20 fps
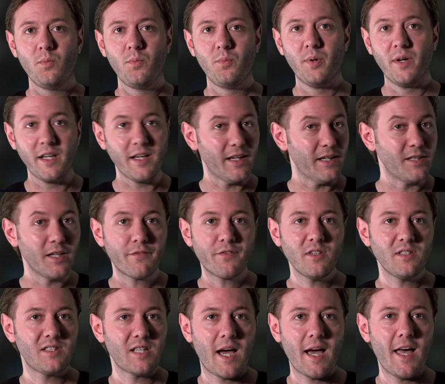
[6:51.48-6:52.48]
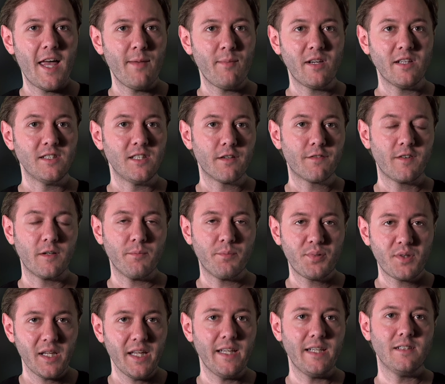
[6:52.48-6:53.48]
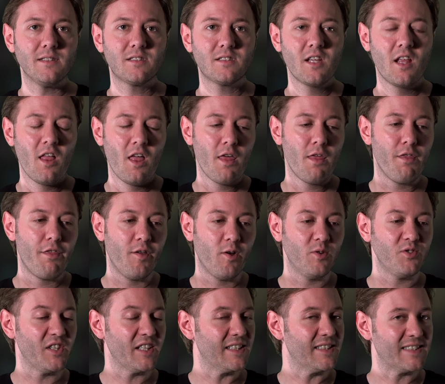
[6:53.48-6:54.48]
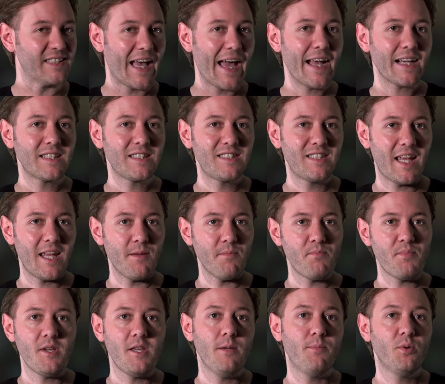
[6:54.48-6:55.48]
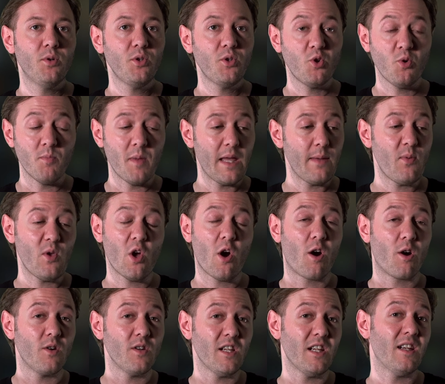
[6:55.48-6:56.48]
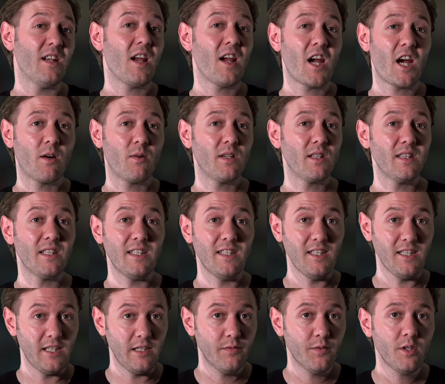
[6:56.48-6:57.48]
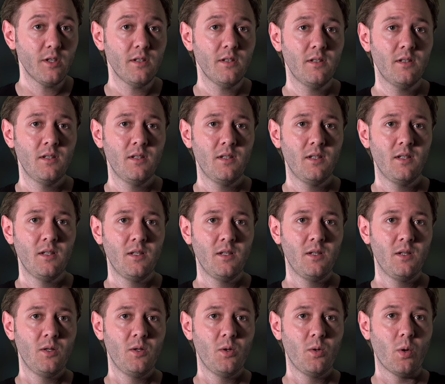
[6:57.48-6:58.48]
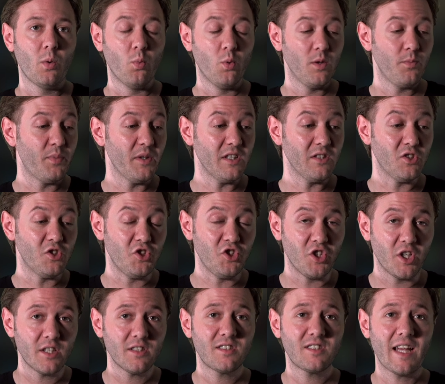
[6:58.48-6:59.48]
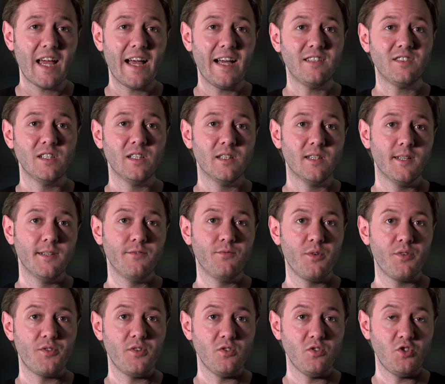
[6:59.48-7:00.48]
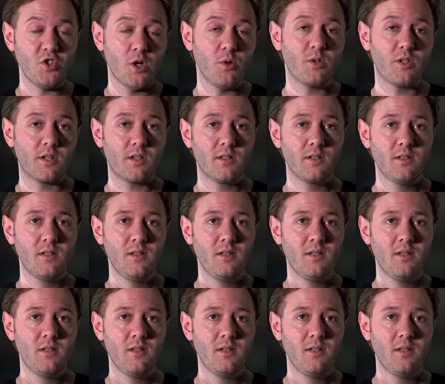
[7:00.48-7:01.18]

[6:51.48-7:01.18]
But in a different time, in a different place, those exact same people who maybe aren't inherently evil would be just as in love with the Joker.